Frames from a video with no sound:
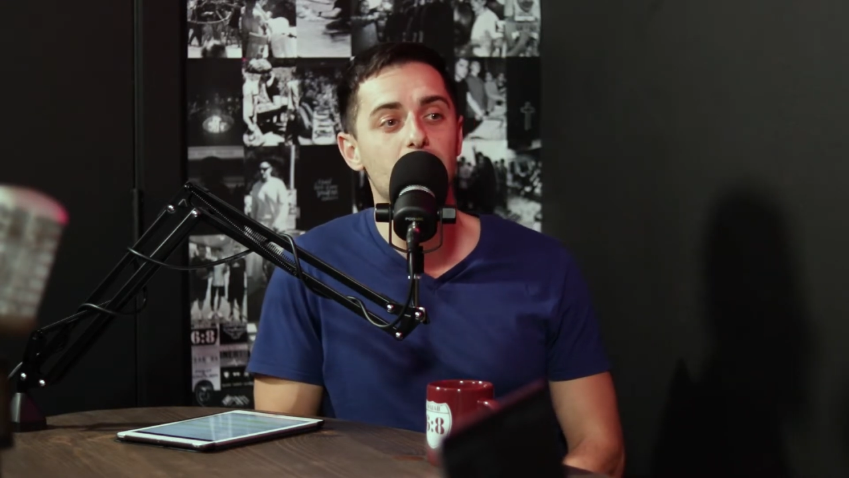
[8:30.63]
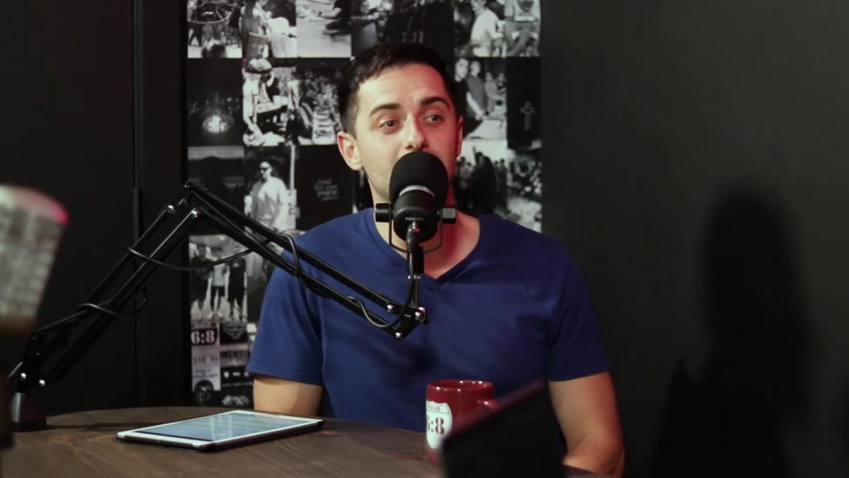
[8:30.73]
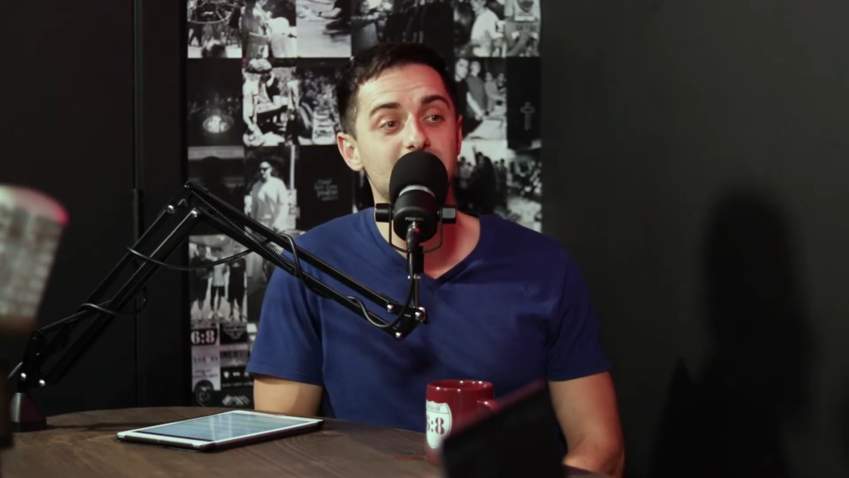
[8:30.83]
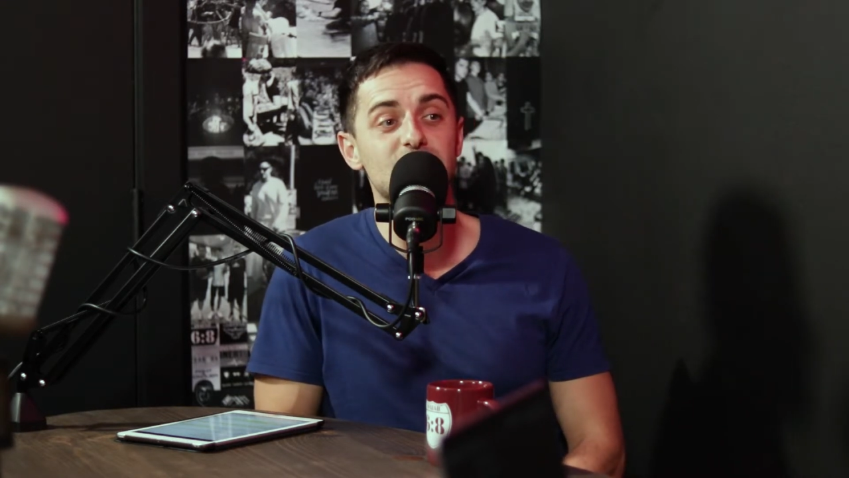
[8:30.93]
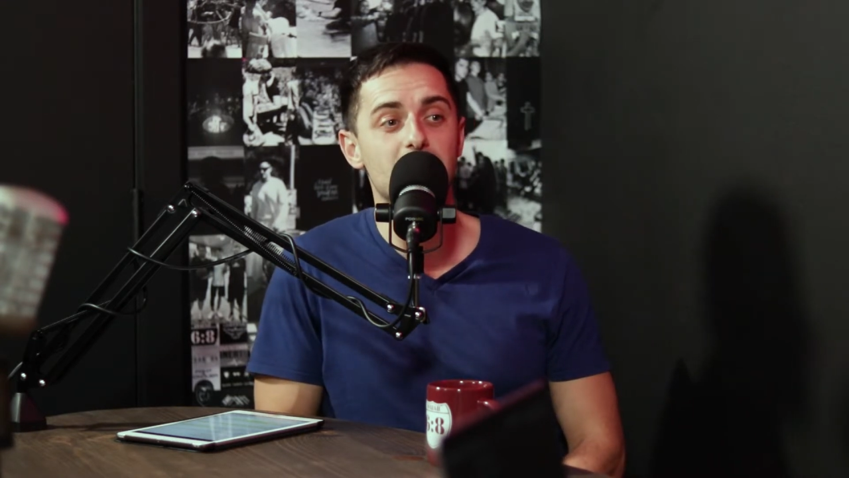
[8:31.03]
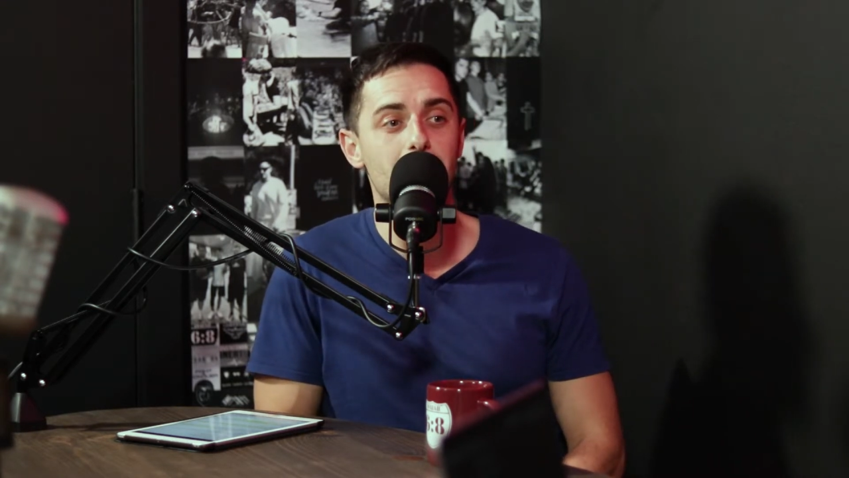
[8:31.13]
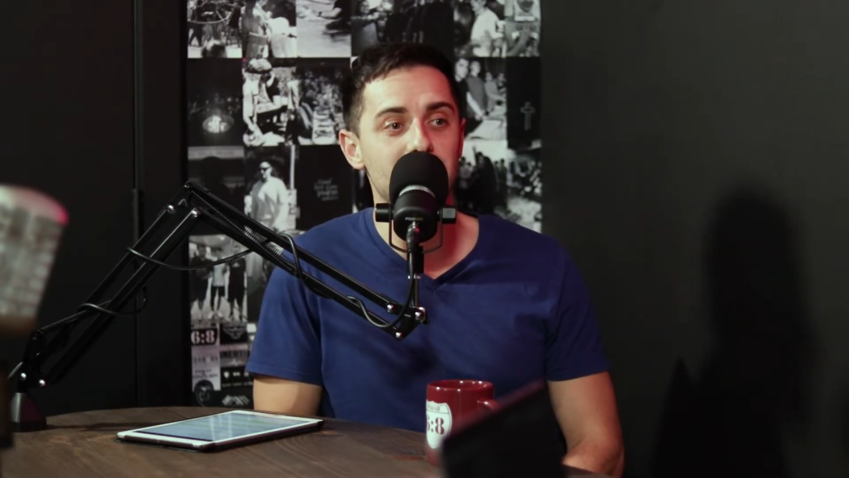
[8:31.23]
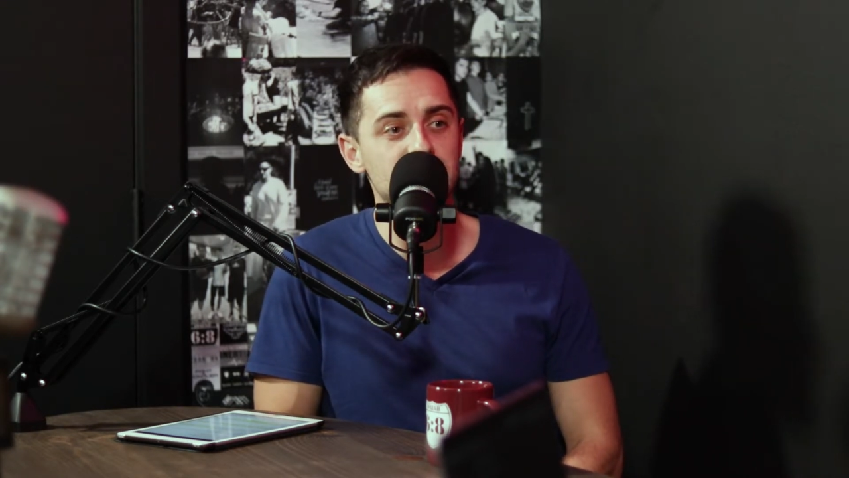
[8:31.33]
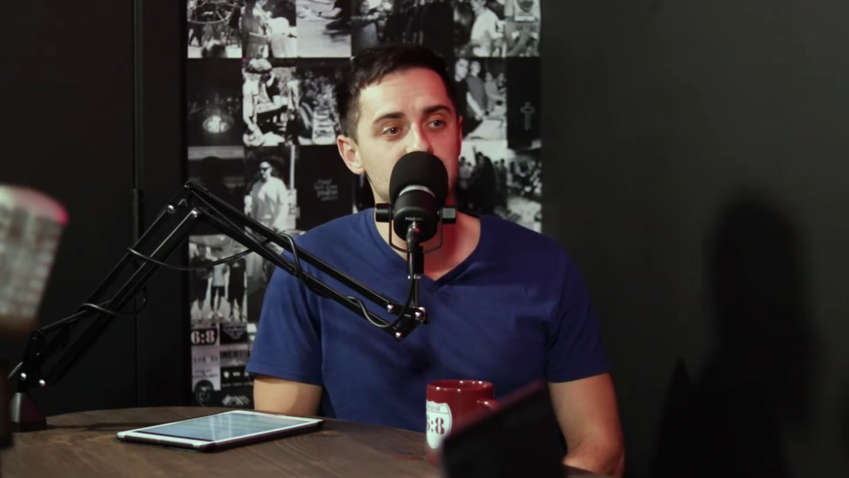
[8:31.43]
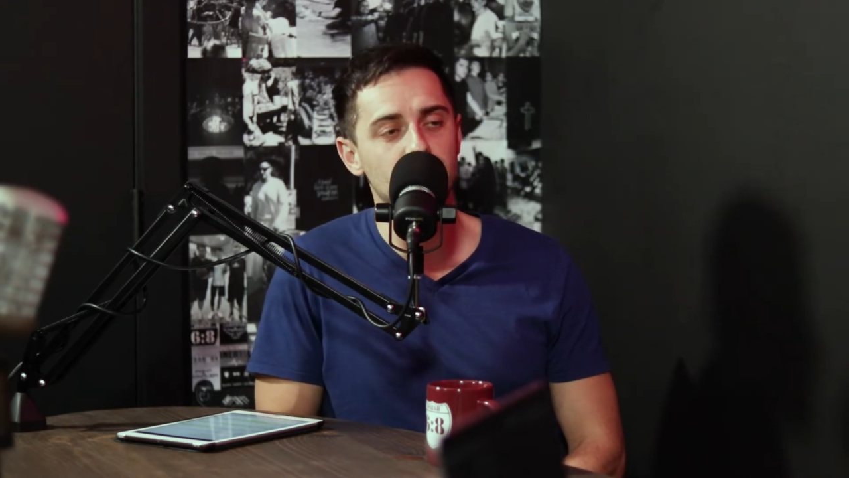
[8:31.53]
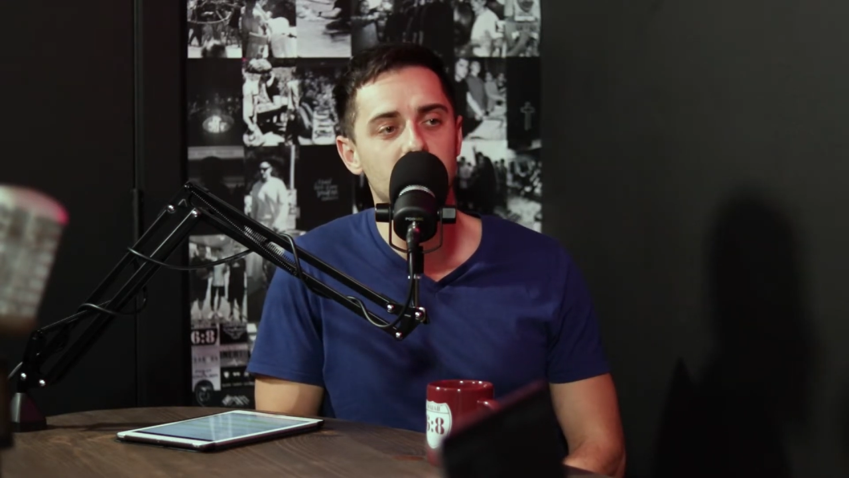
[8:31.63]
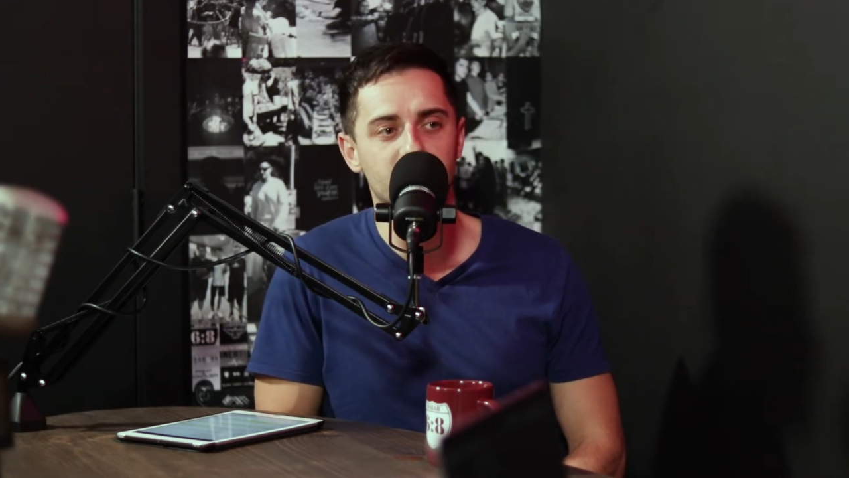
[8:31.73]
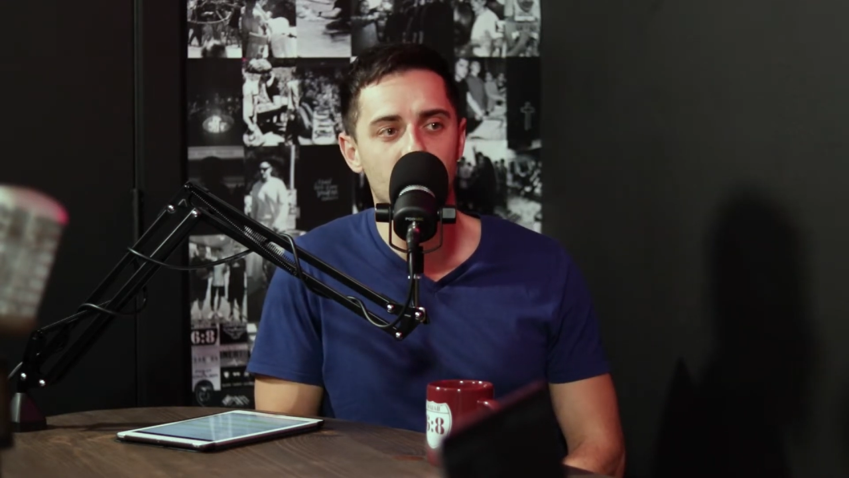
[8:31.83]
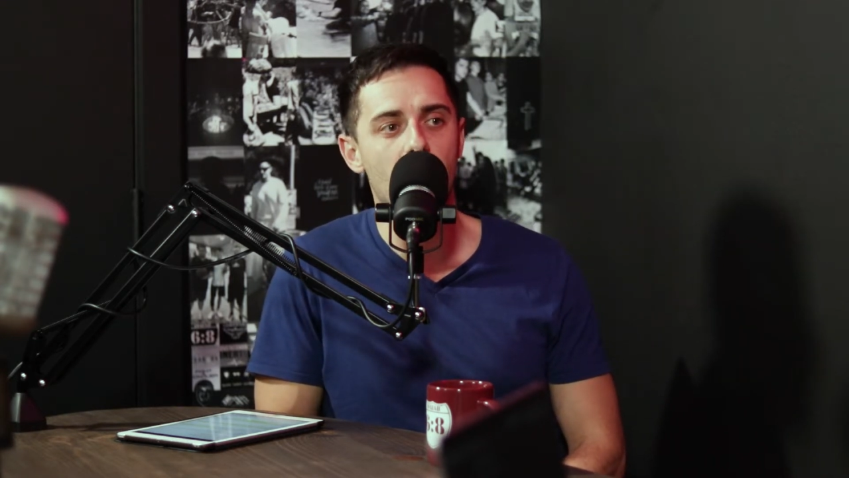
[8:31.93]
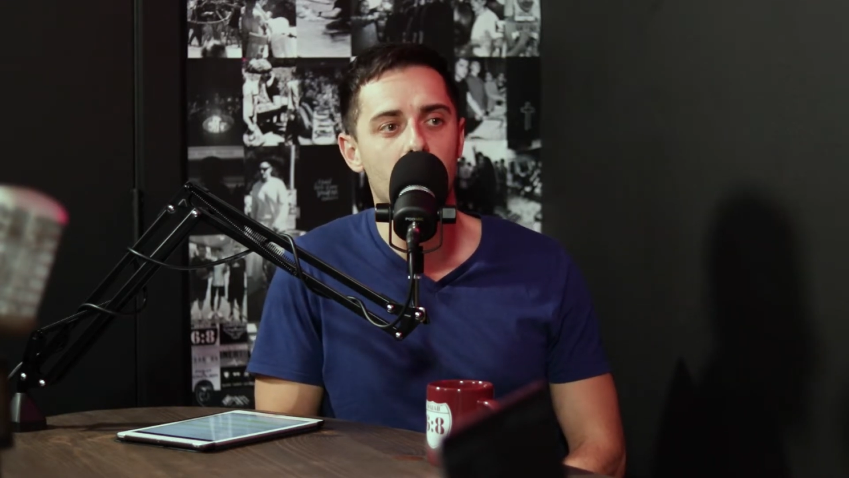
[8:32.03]
This is a mystery
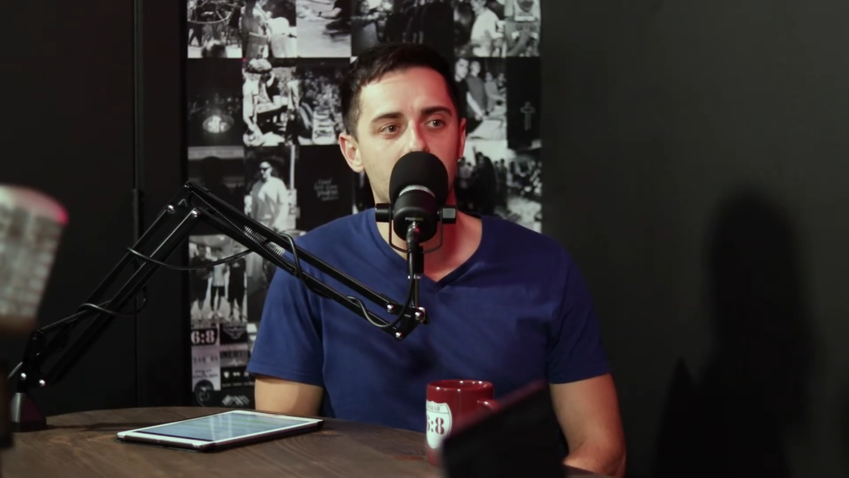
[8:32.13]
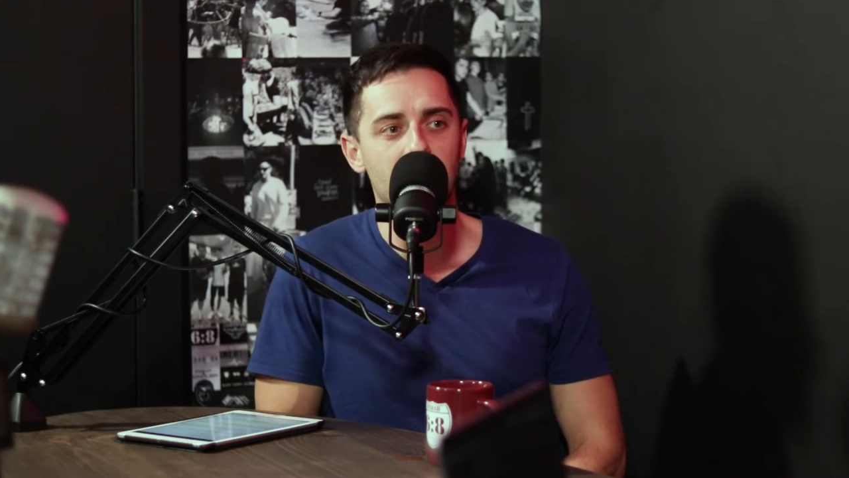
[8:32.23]
of God.